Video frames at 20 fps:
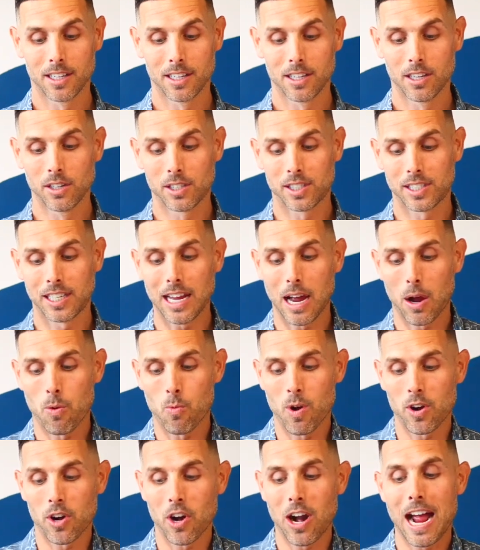You see, I
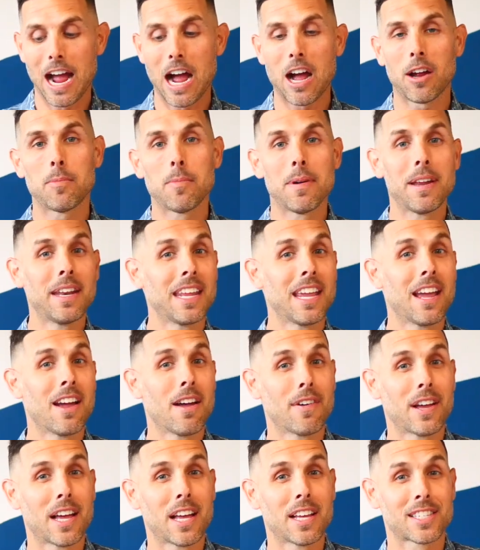wonder how many
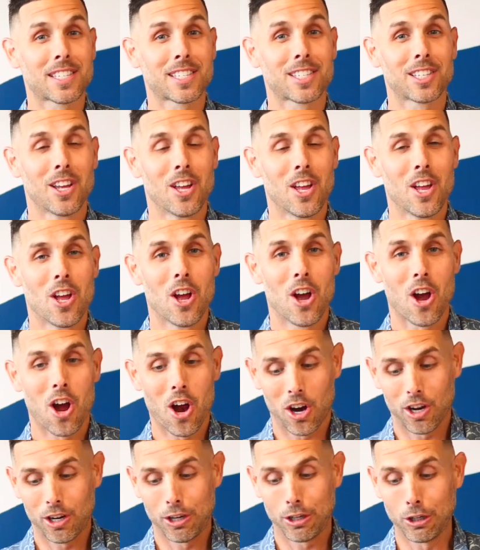of us
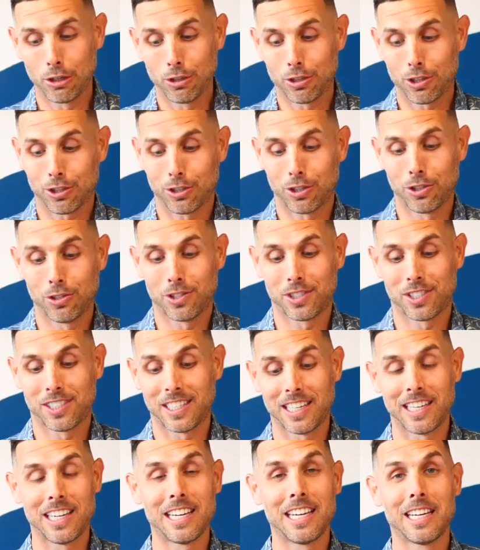are used to
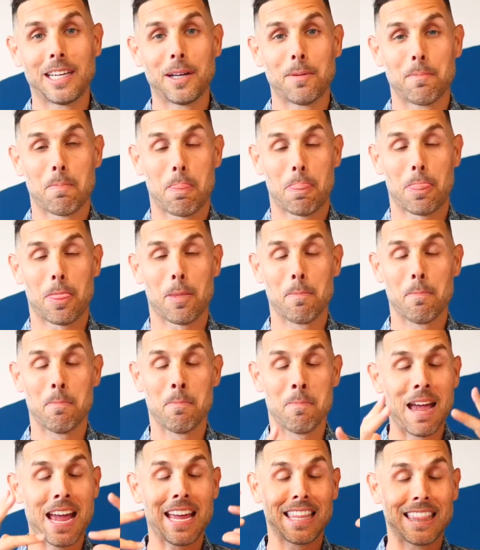seeing
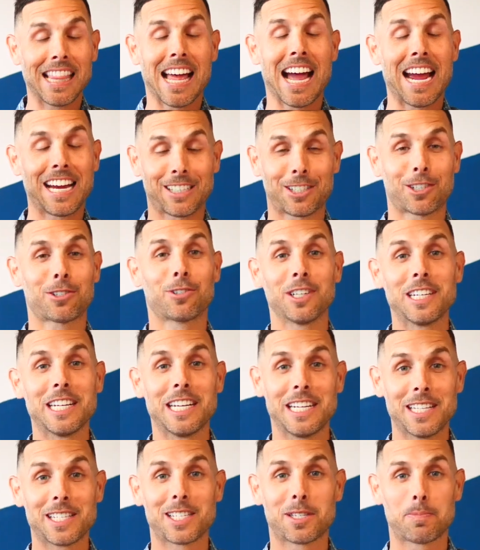men like
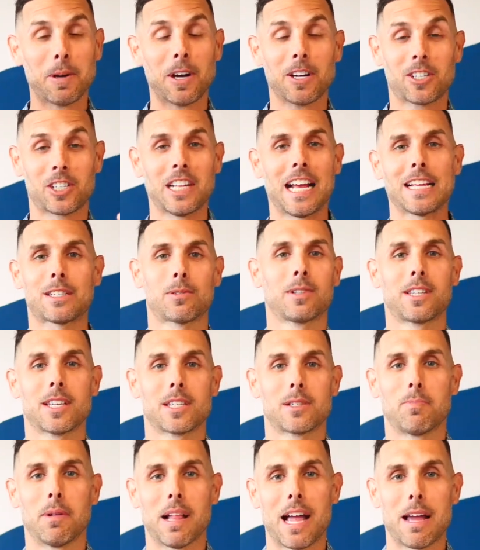trees spiritually. That's what
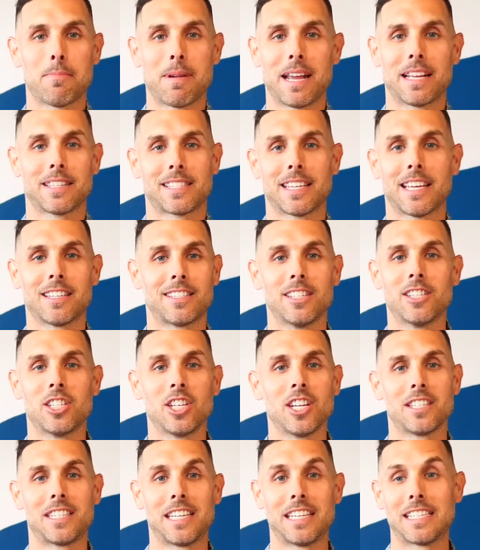this blind man says to
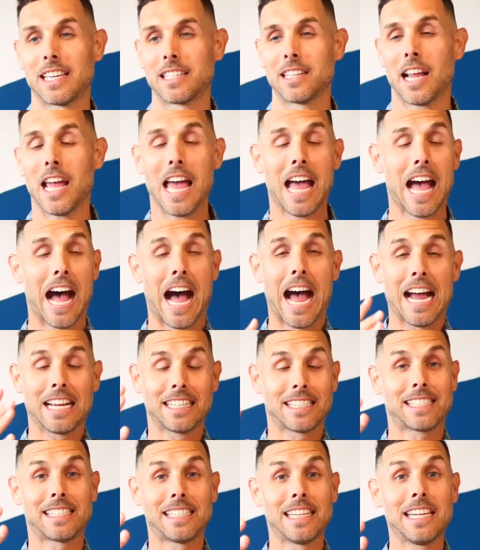Jesus. He says, I
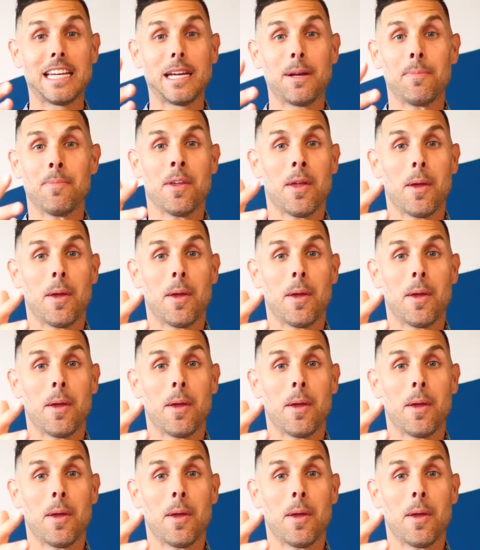see,